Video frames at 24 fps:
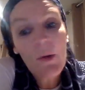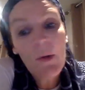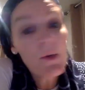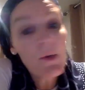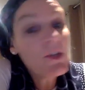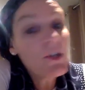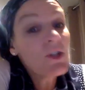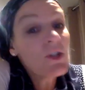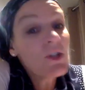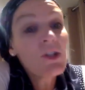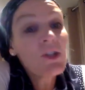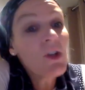we
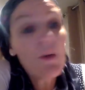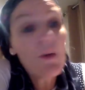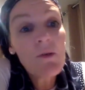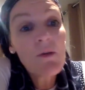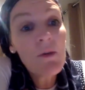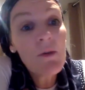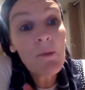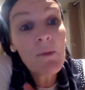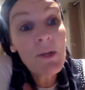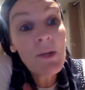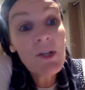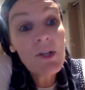just
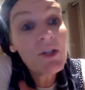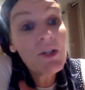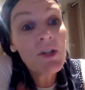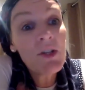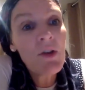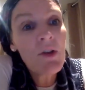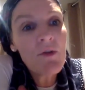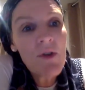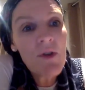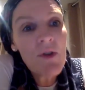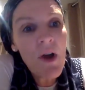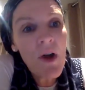don't
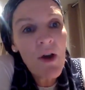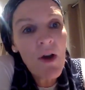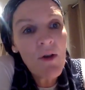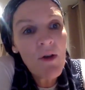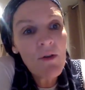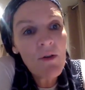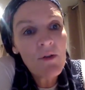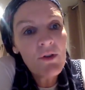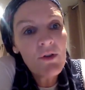know.